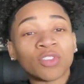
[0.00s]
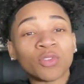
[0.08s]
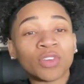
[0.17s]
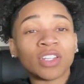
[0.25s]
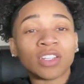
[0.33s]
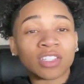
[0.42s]

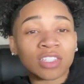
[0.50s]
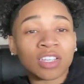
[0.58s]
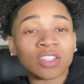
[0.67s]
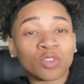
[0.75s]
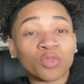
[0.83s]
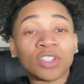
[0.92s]
you another
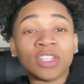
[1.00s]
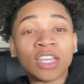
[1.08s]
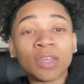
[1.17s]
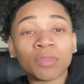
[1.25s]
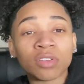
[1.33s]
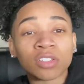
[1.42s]
chance to
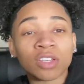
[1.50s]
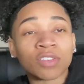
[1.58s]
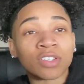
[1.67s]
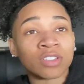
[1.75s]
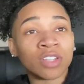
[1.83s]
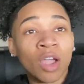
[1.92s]
redeem yourself
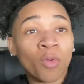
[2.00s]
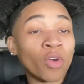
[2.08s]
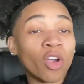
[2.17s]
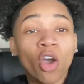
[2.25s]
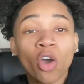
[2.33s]
because now we're